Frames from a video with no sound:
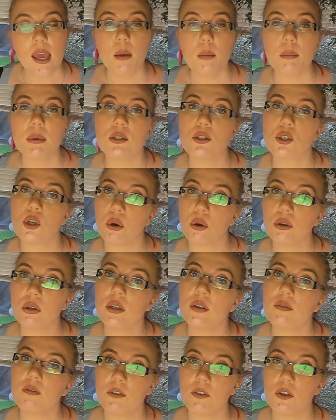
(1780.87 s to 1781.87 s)
but don't
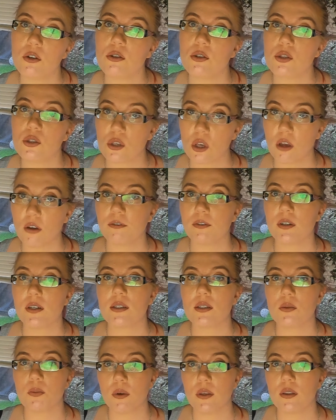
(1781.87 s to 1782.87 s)
confuse
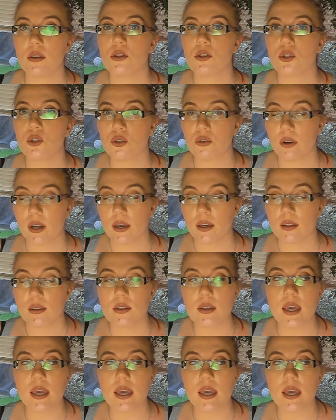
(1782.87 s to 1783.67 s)
softness with strength.